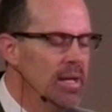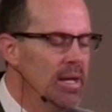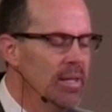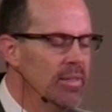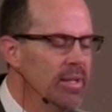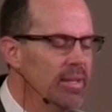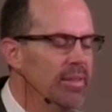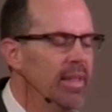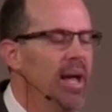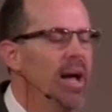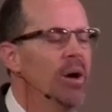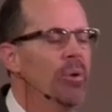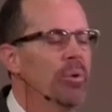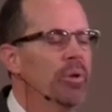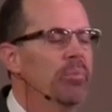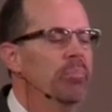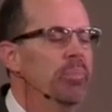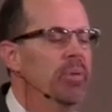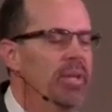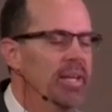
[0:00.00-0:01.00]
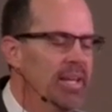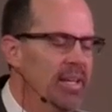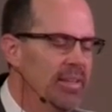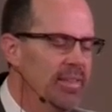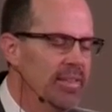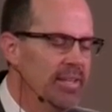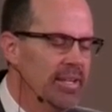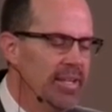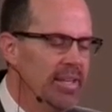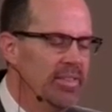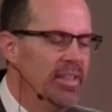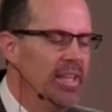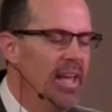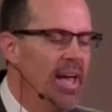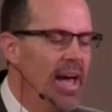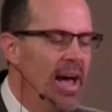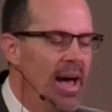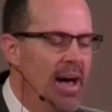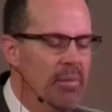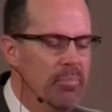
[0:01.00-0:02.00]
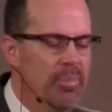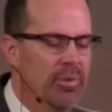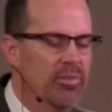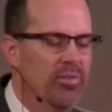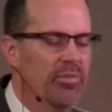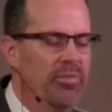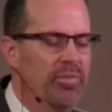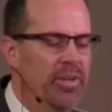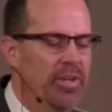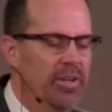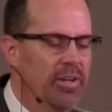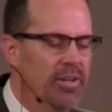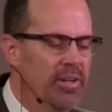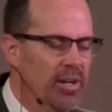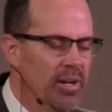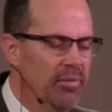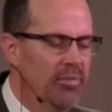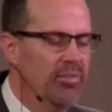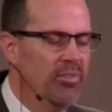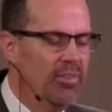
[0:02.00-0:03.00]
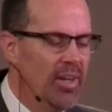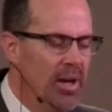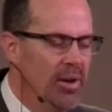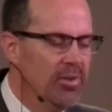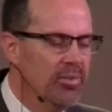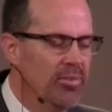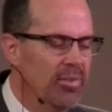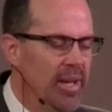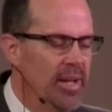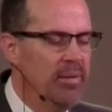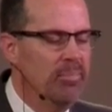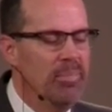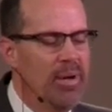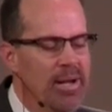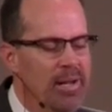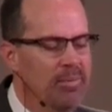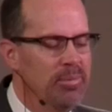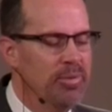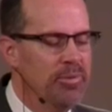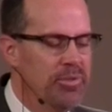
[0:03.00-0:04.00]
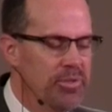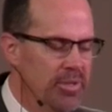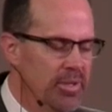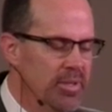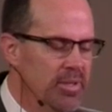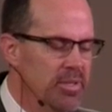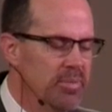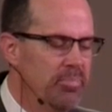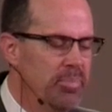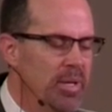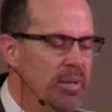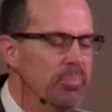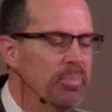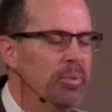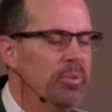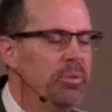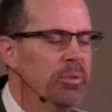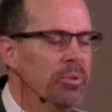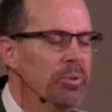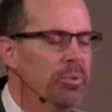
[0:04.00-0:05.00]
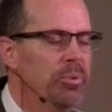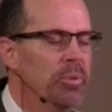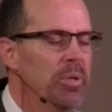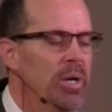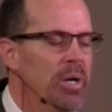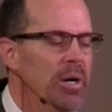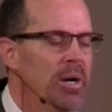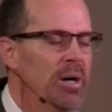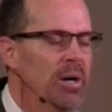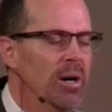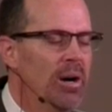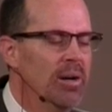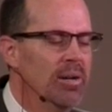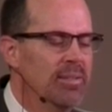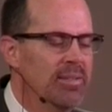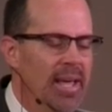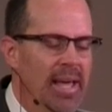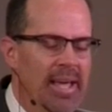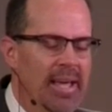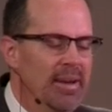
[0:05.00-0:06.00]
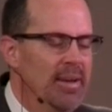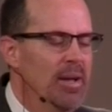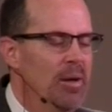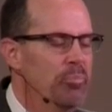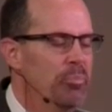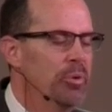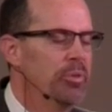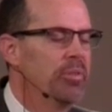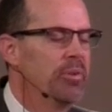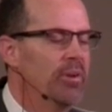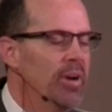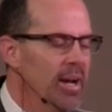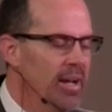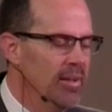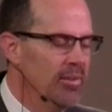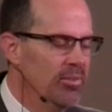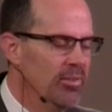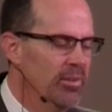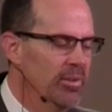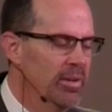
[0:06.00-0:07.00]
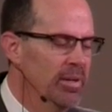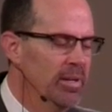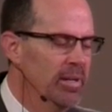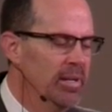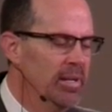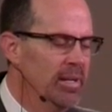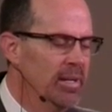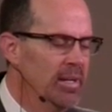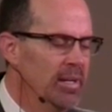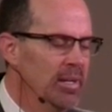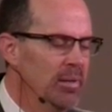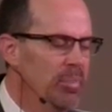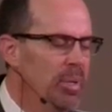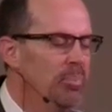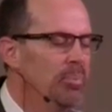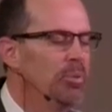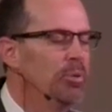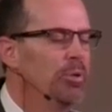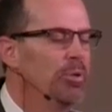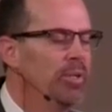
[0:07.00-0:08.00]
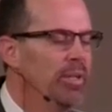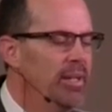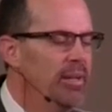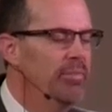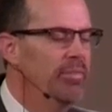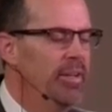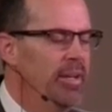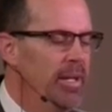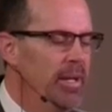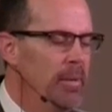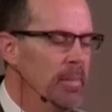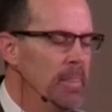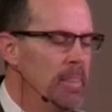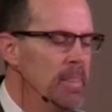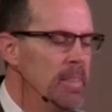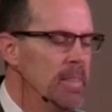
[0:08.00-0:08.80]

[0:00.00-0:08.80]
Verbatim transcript: and that that would be the, the atmosphere of Southside Bible Church. People who are taken up with grace, people who live in it.